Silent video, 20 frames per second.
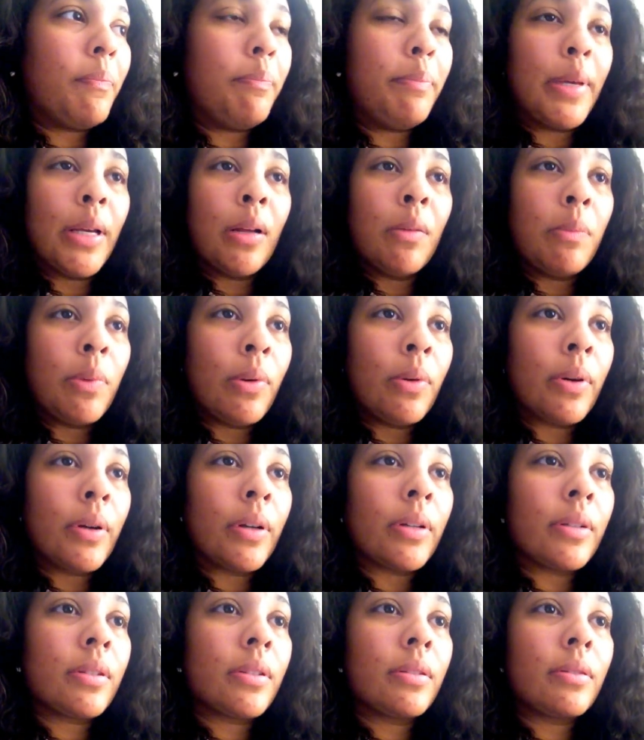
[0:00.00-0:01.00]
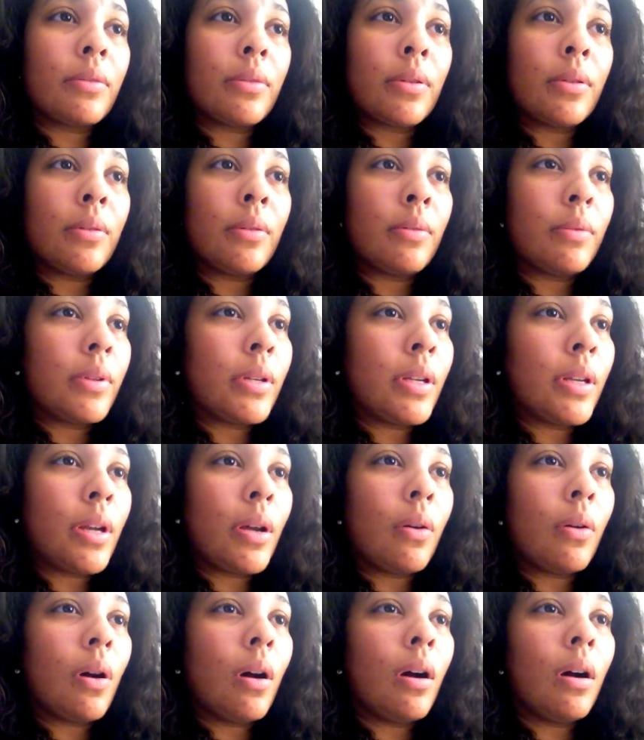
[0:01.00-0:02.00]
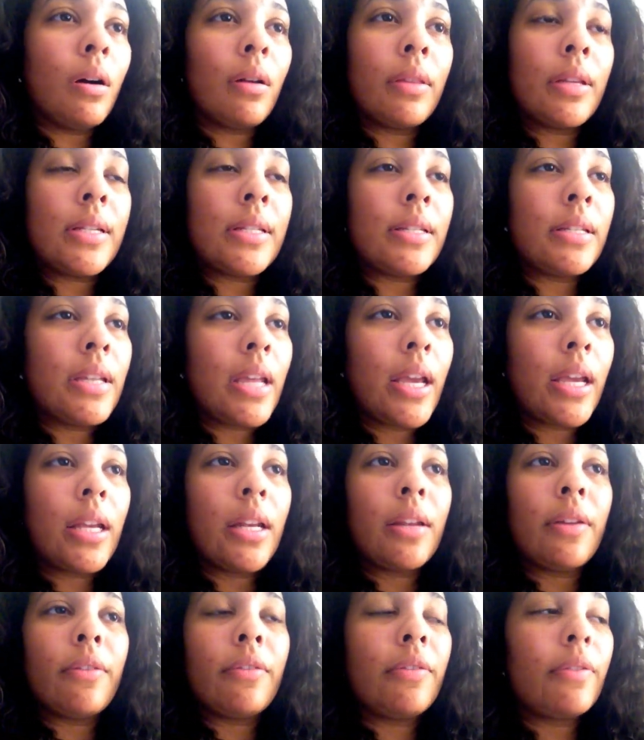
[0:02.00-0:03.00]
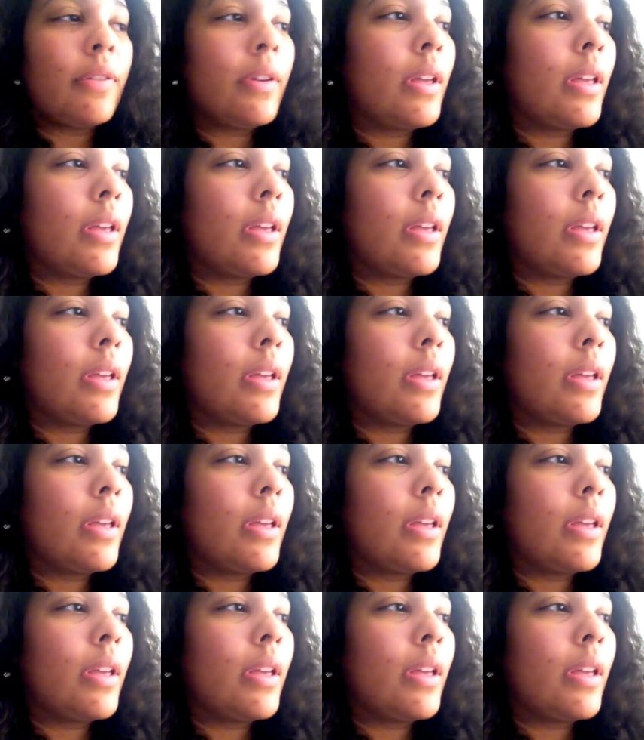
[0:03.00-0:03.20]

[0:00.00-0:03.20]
billboards, through, you know, all these negative